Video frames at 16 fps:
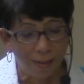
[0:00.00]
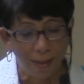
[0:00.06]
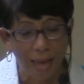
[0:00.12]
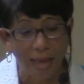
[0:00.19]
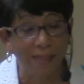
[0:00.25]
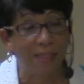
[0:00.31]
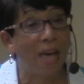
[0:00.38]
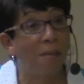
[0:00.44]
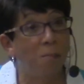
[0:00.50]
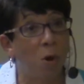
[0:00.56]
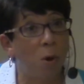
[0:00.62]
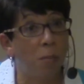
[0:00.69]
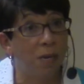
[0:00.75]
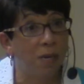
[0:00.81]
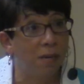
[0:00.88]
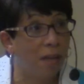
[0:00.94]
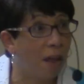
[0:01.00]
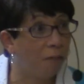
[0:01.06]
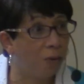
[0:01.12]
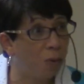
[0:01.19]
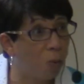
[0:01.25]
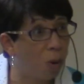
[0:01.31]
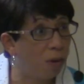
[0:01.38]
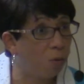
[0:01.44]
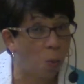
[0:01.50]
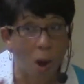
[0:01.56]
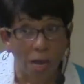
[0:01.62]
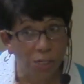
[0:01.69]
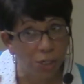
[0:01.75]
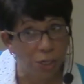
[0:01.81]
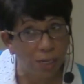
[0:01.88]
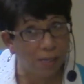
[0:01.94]
At that moment, everyone
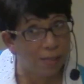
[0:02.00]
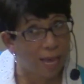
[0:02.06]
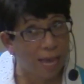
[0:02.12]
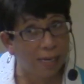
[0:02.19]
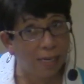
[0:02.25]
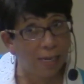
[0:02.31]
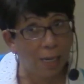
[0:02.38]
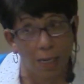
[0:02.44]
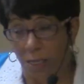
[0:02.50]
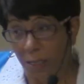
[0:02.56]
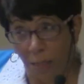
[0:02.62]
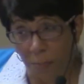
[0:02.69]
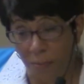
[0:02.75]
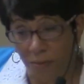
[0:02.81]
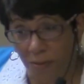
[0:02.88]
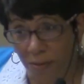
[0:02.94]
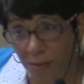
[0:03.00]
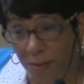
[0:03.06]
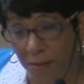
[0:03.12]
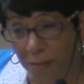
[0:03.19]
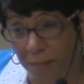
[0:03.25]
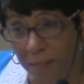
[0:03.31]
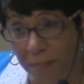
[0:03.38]
watching that eclipse